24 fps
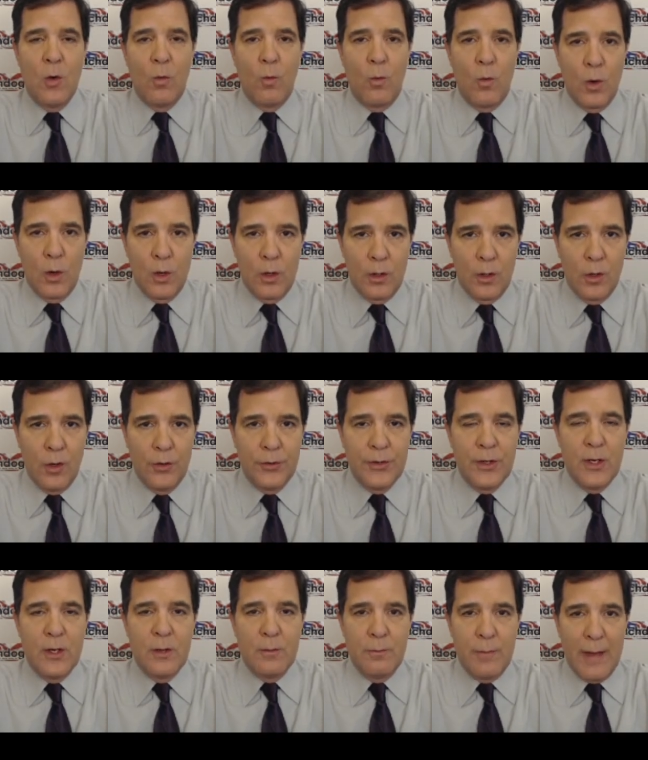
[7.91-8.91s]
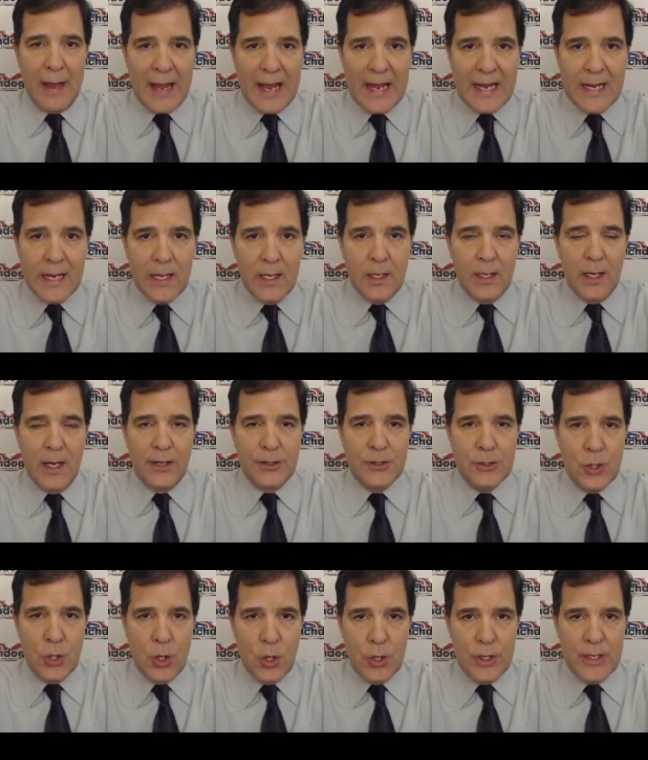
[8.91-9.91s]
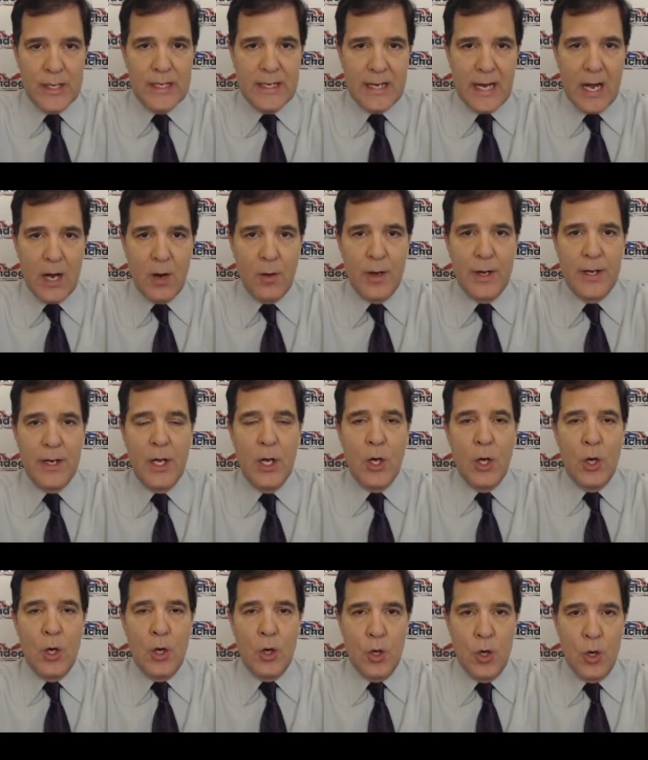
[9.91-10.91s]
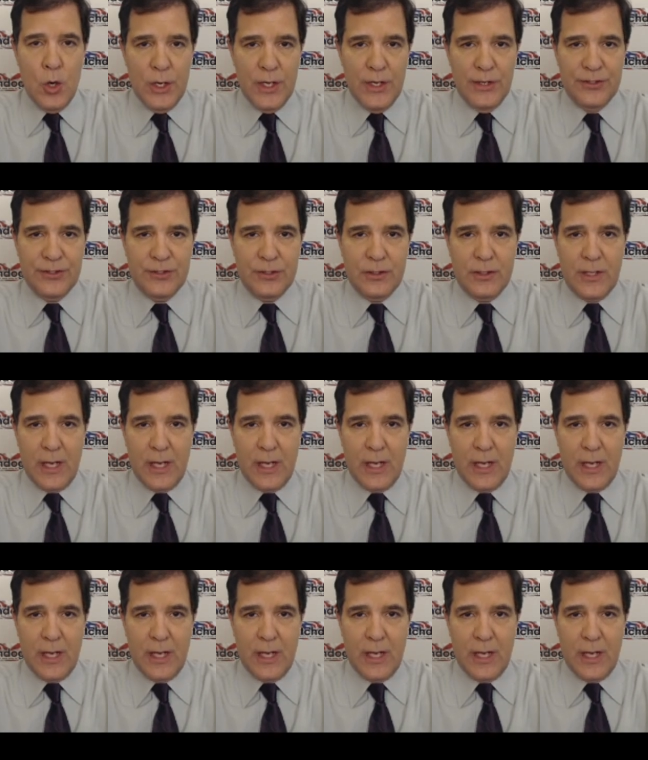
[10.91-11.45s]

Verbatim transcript: World Bank attorney Karen Hudes.